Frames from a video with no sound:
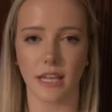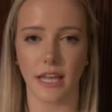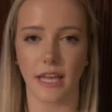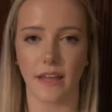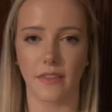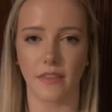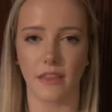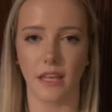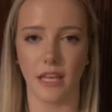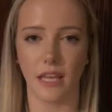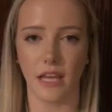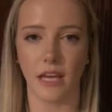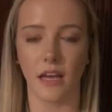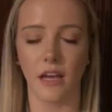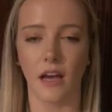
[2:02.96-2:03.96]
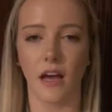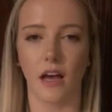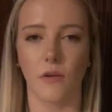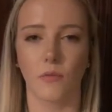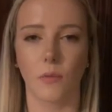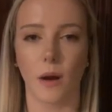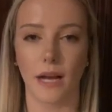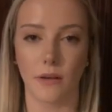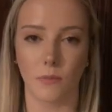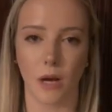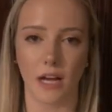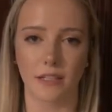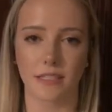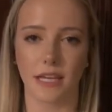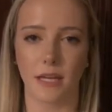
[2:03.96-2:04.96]
and the
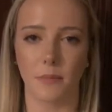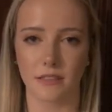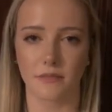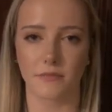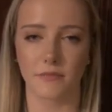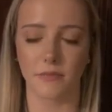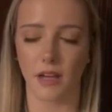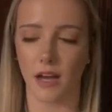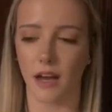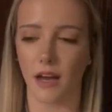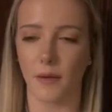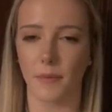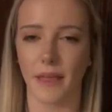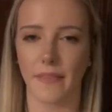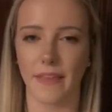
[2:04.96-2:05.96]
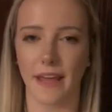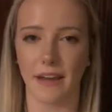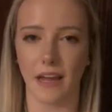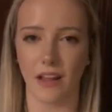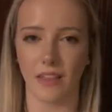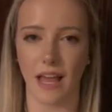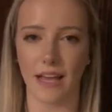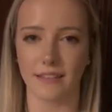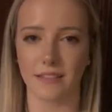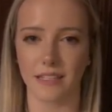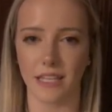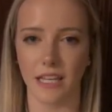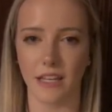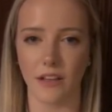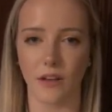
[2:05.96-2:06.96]
wild type. And then
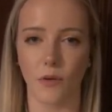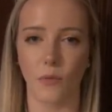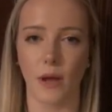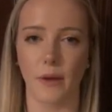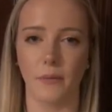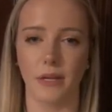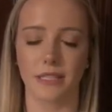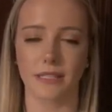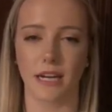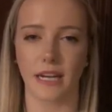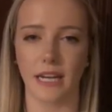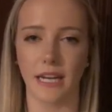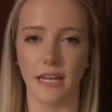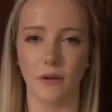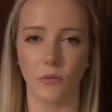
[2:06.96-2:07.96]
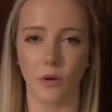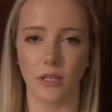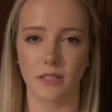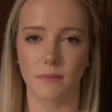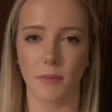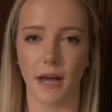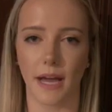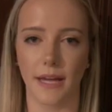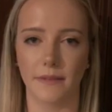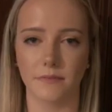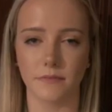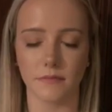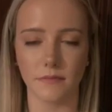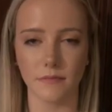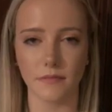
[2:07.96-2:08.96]
lastly, a way we studied it was by
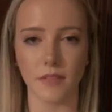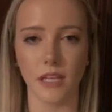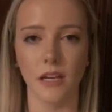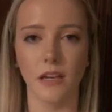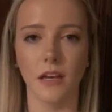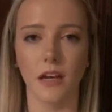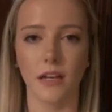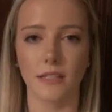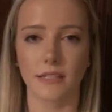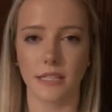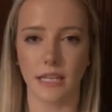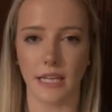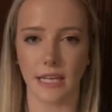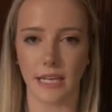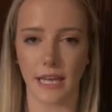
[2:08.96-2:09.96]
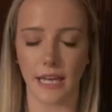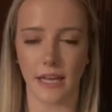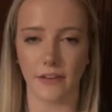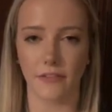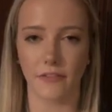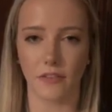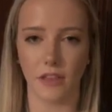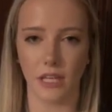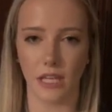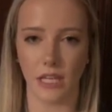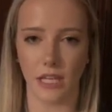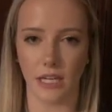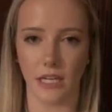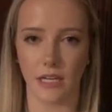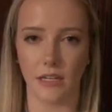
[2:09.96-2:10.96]
seeing if
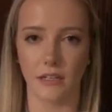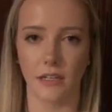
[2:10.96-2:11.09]
the